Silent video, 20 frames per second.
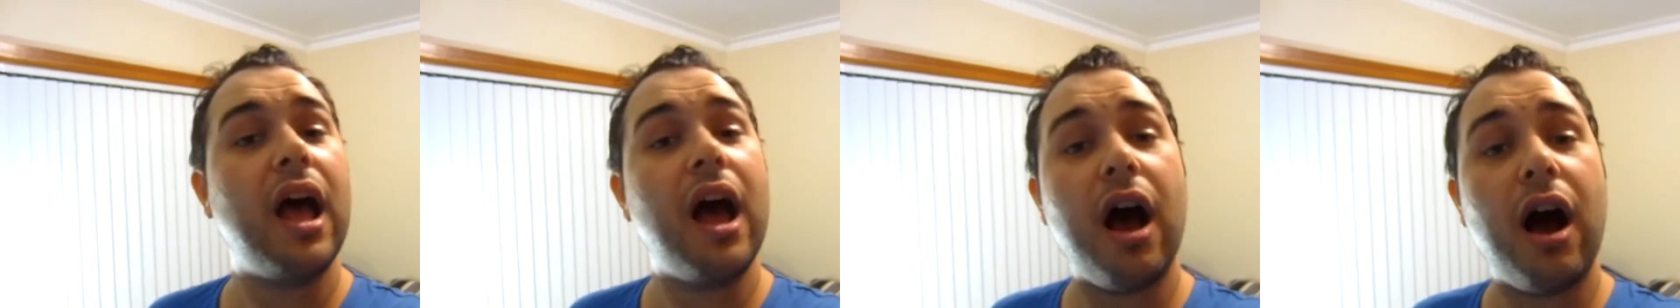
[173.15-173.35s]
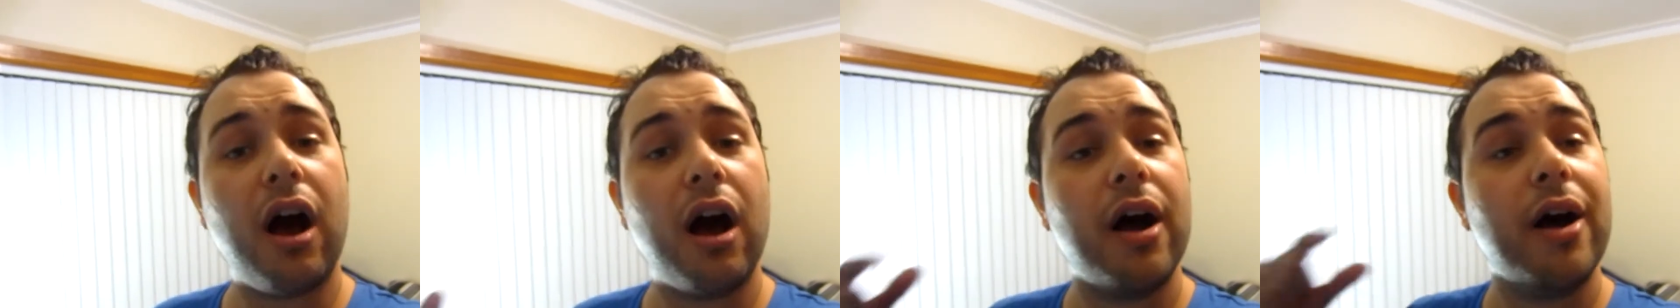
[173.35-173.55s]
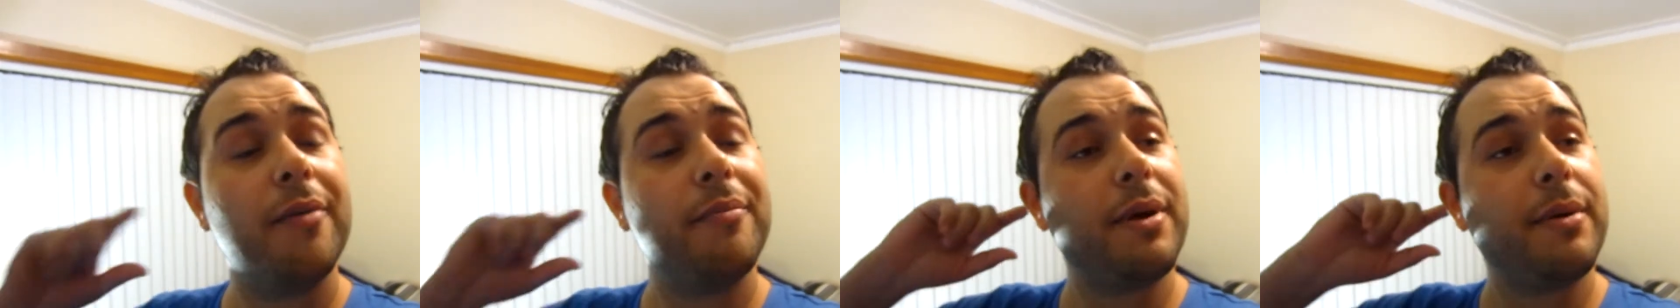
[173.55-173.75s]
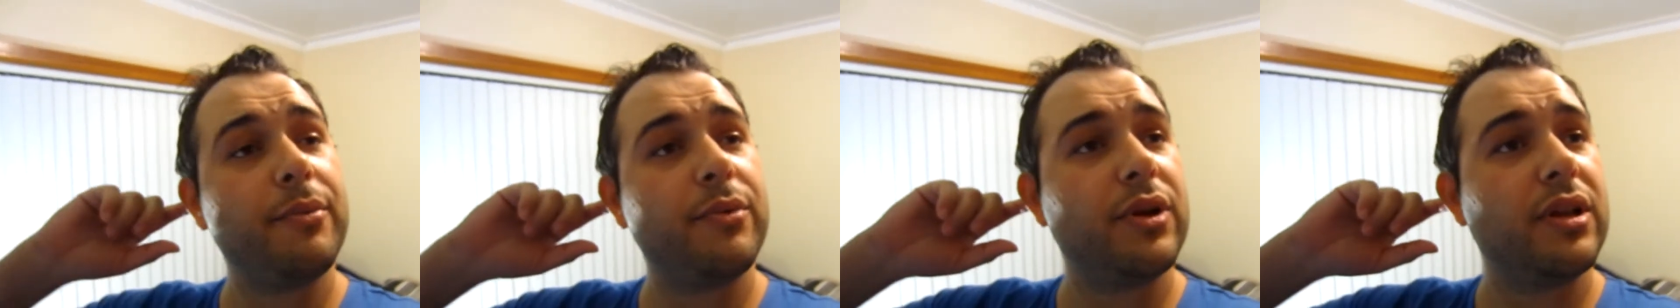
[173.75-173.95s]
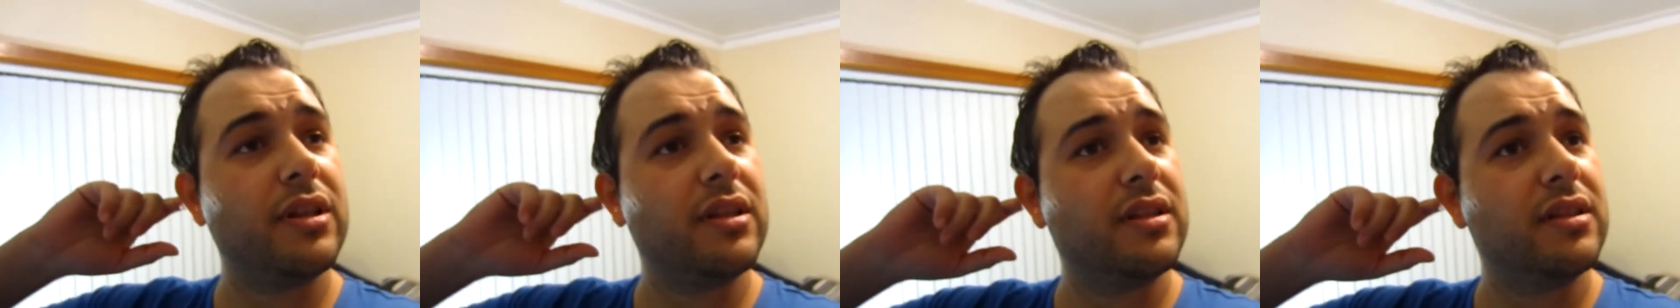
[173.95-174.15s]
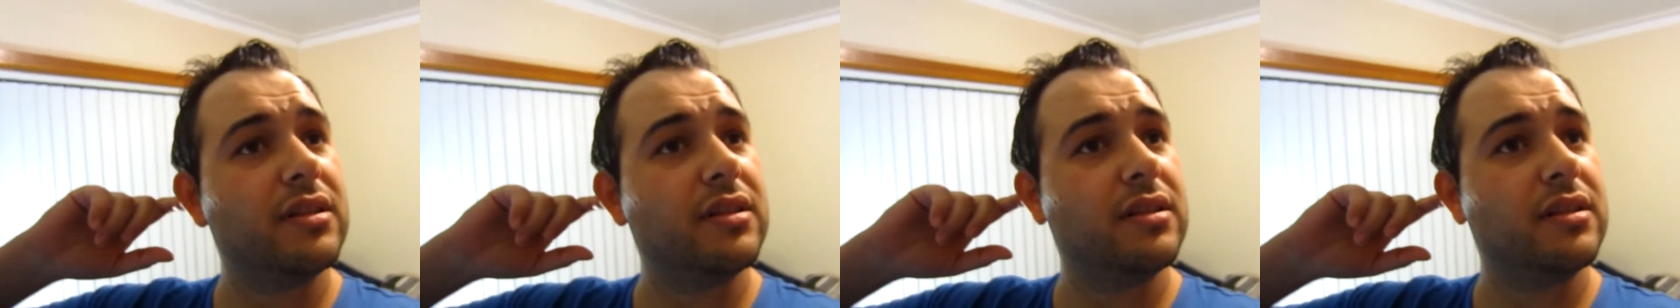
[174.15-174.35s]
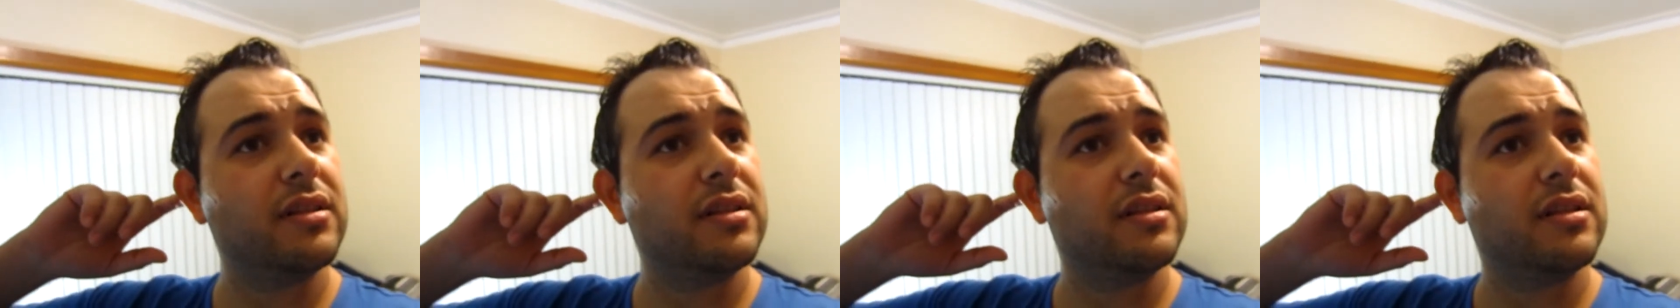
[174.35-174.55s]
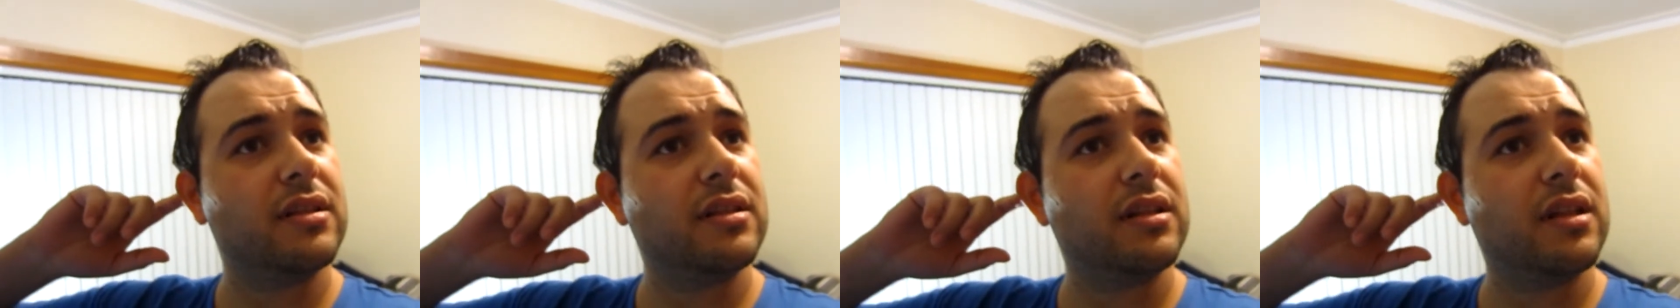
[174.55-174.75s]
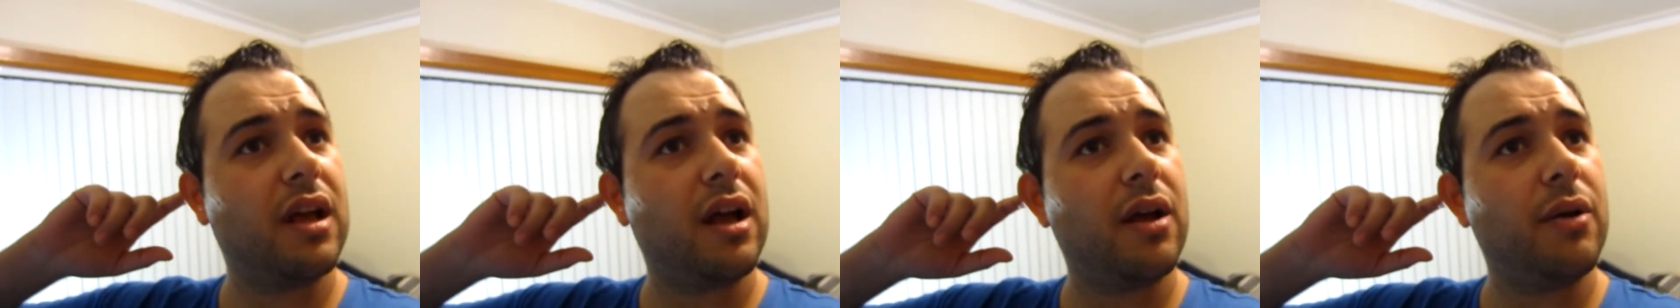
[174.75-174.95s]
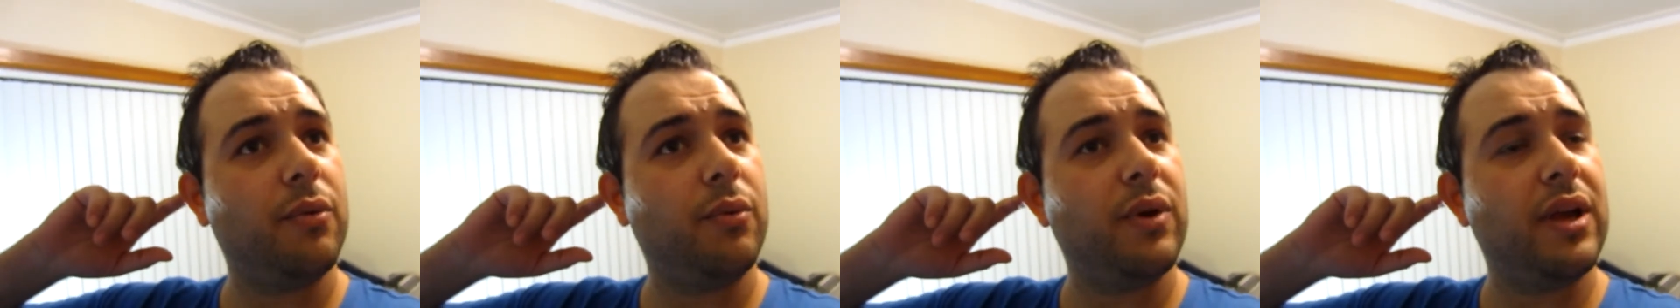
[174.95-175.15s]
Oh, remember when
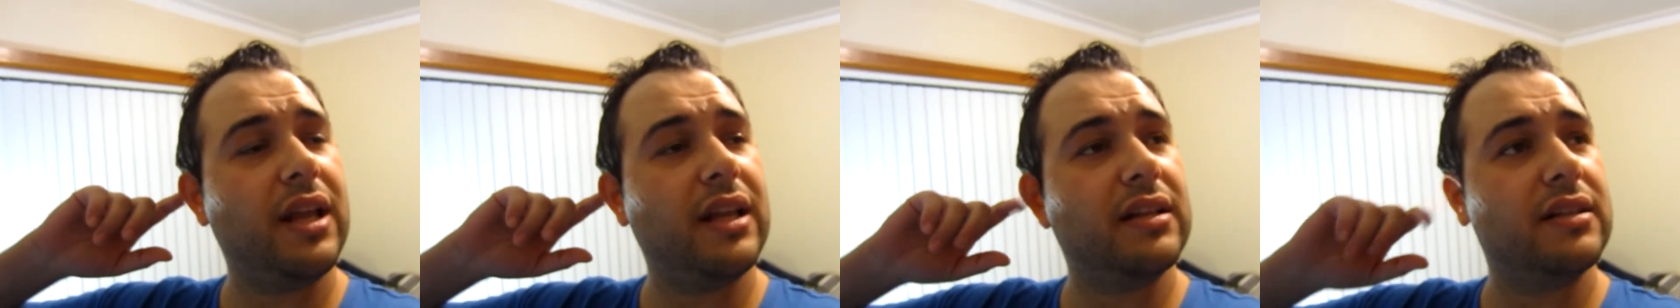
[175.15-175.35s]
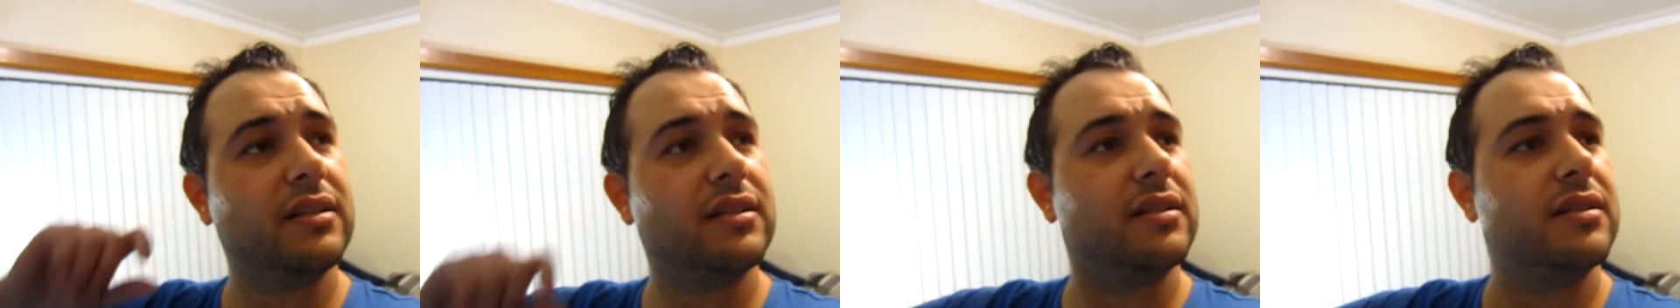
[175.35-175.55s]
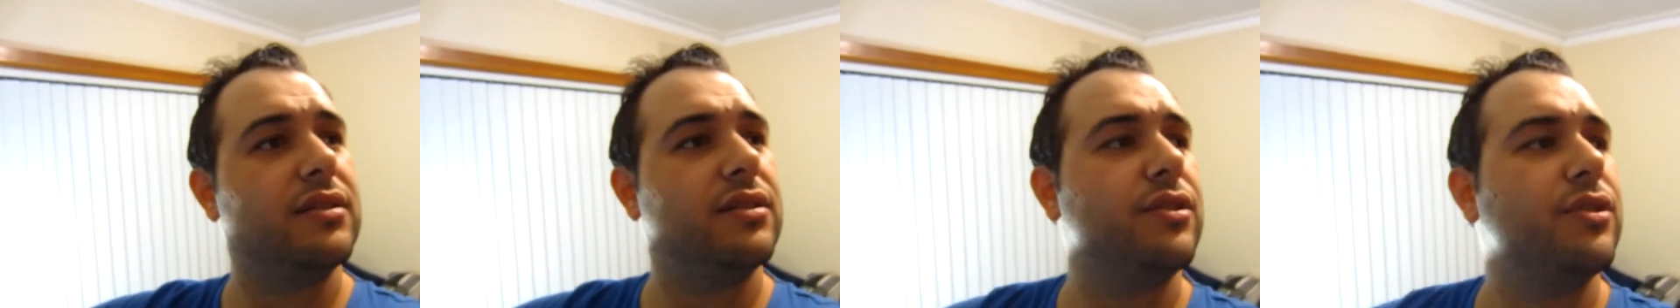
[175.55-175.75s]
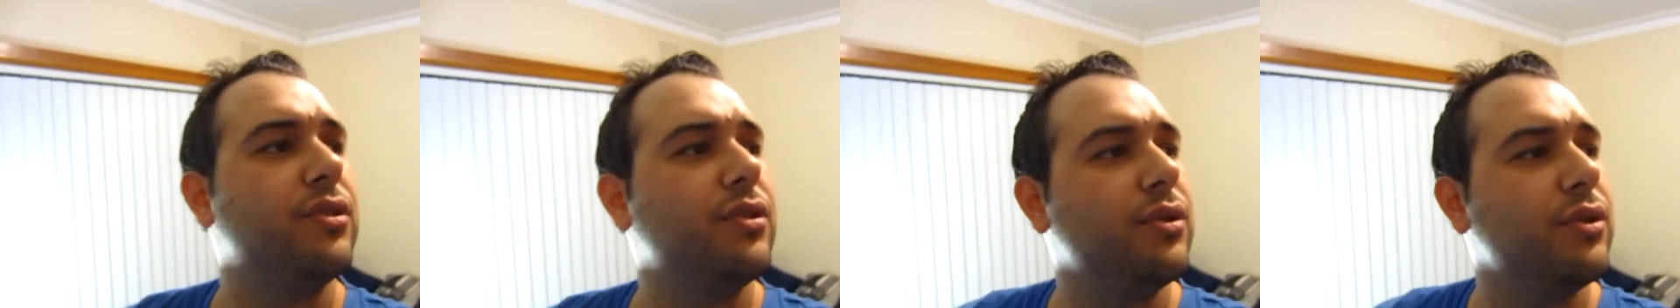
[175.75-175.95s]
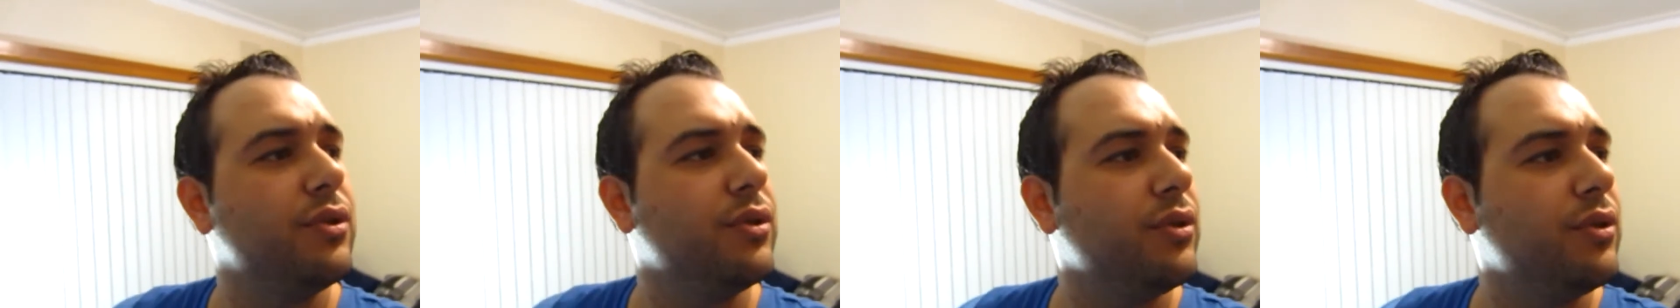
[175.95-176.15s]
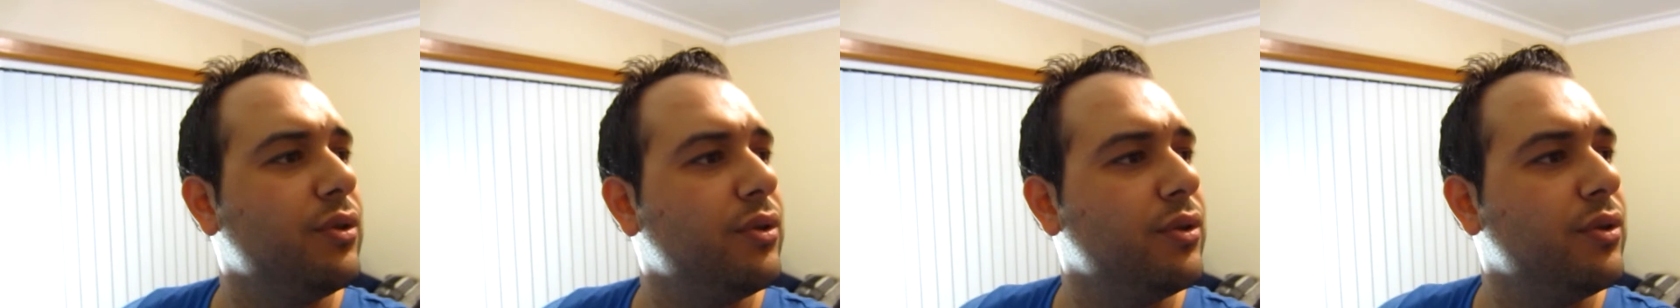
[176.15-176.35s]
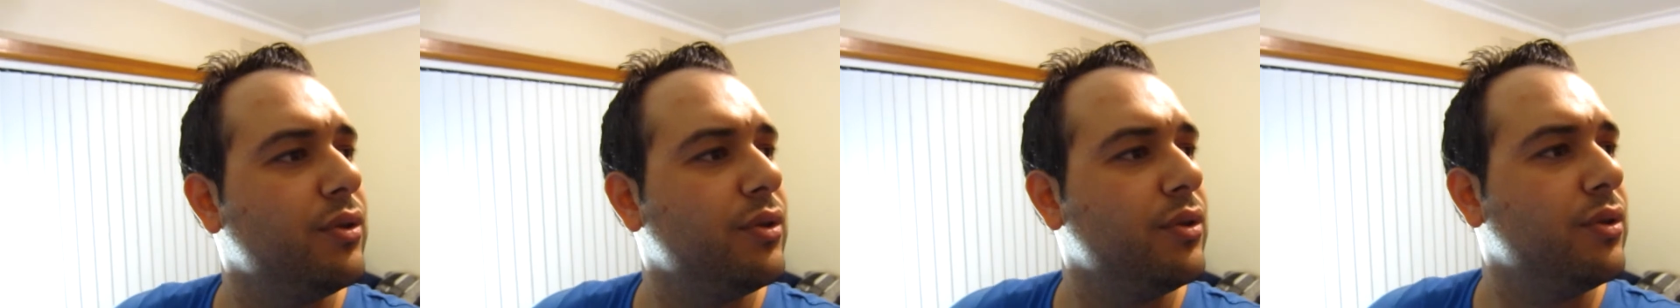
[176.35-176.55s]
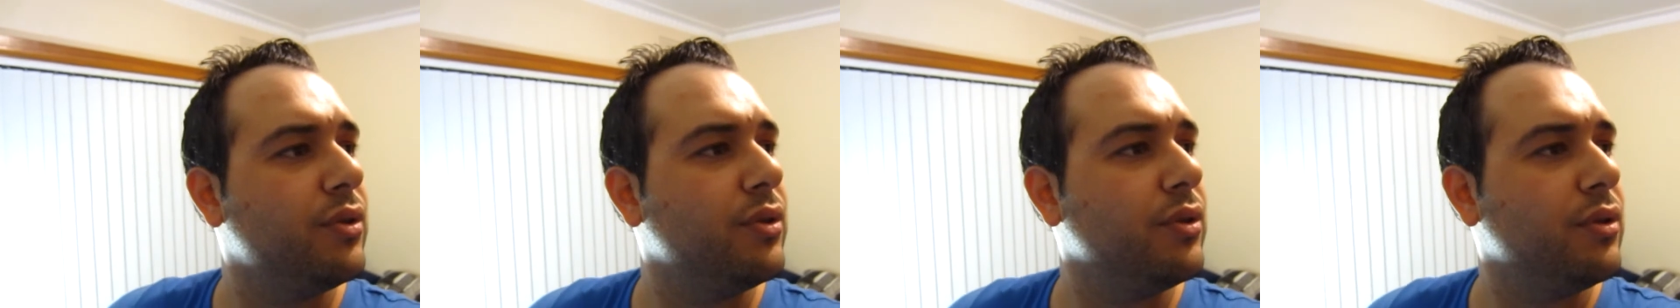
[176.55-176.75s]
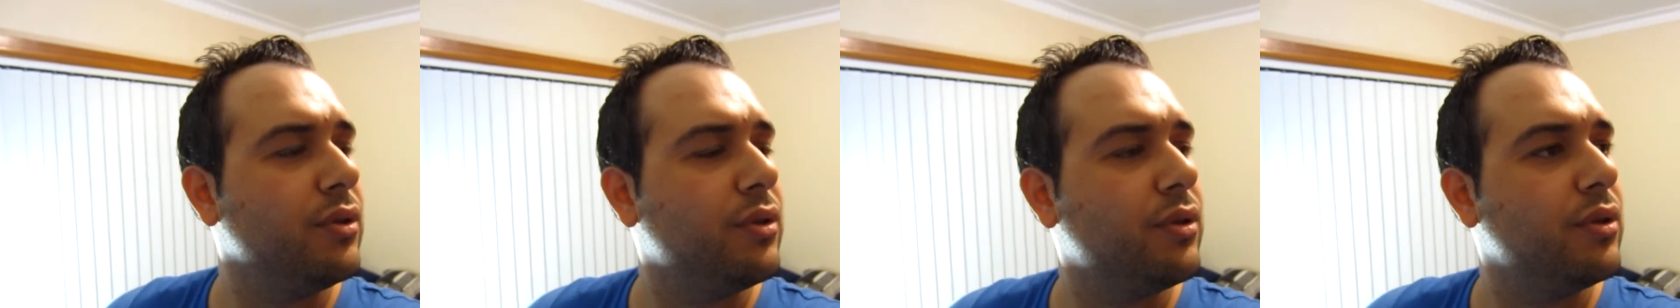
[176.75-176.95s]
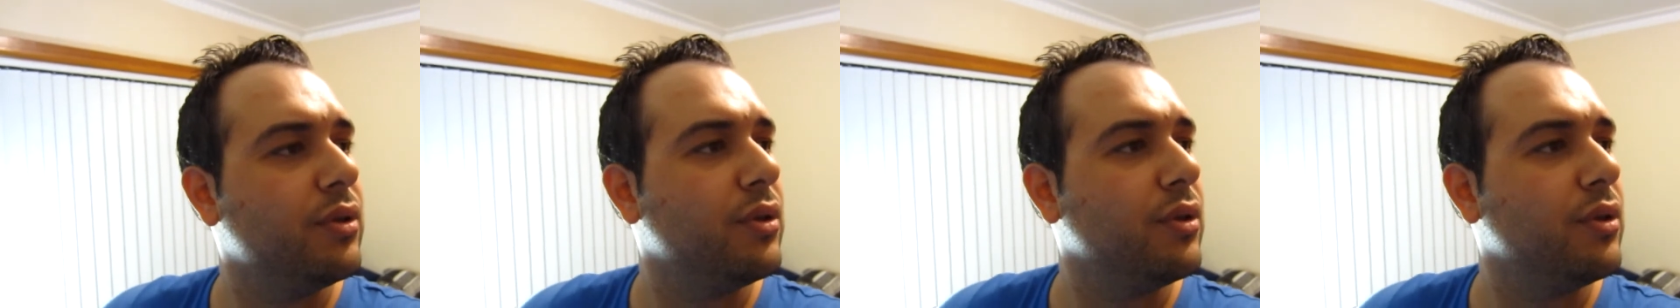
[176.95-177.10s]
I went to